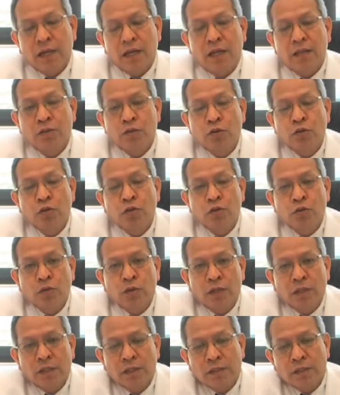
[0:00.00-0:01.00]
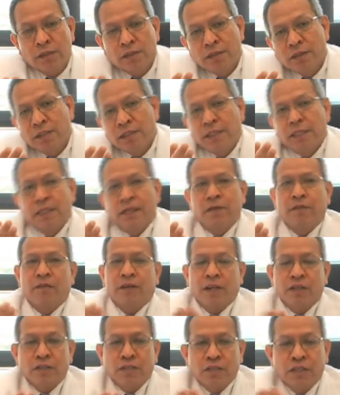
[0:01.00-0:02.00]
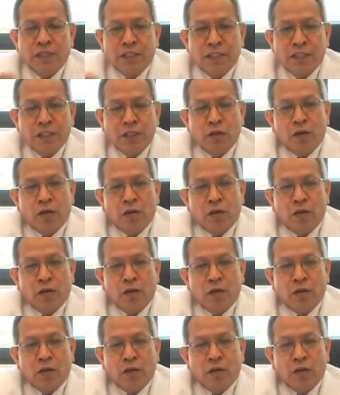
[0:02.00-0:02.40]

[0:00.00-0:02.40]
as usual, fractures in